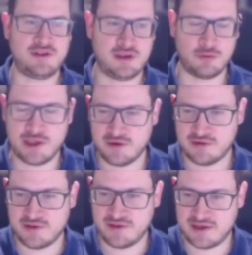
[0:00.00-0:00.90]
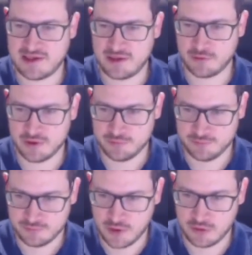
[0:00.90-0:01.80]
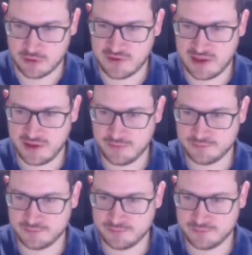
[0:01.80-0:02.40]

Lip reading: gradient descent algorithm looks like.